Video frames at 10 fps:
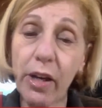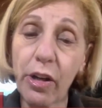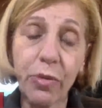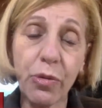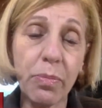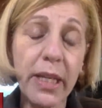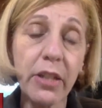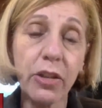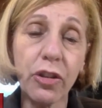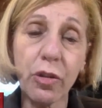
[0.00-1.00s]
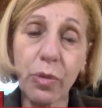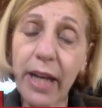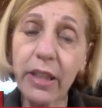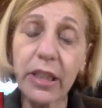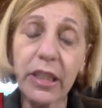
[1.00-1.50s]
well through meals, through
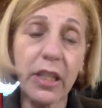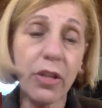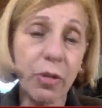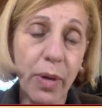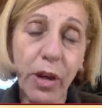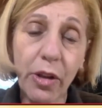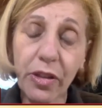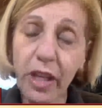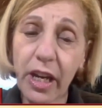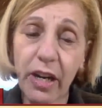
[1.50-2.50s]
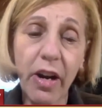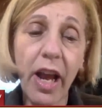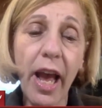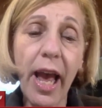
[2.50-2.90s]
housing, through healthcare.